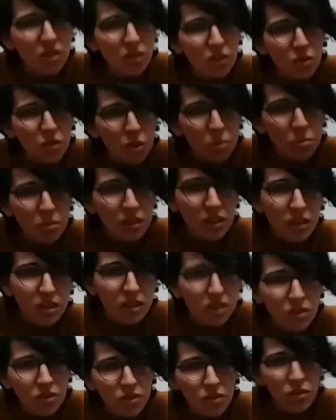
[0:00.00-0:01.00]
of
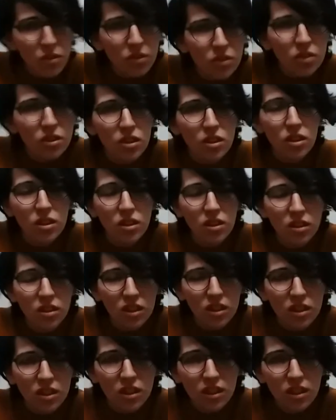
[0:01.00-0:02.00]
communicative
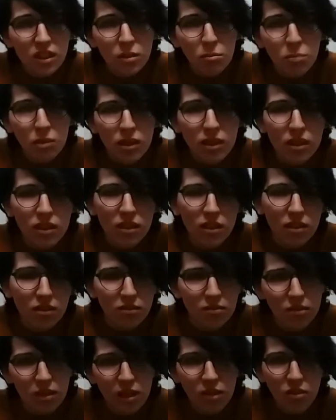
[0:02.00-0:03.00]
teaching, but
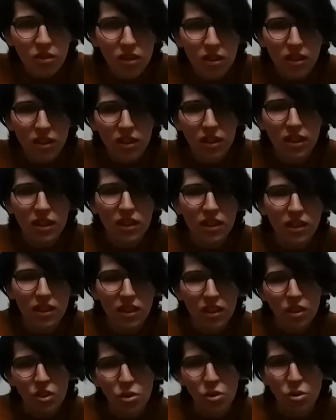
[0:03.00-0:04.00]
not really, like
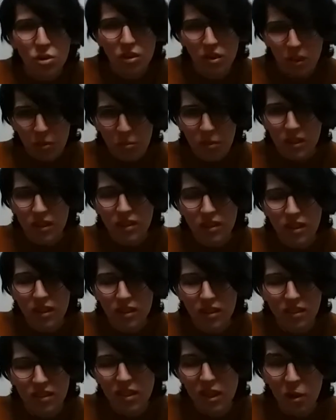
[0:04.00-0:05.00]
to some
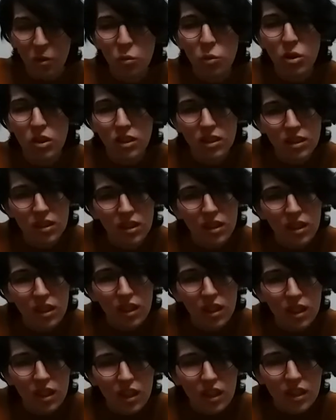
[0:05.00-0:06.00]
extent, somewhat.
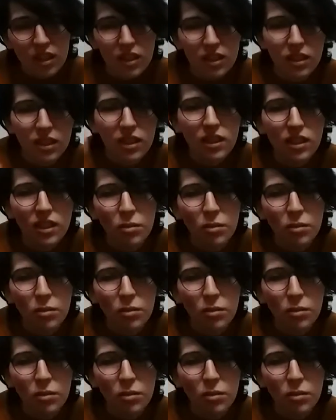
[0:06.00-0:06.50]
It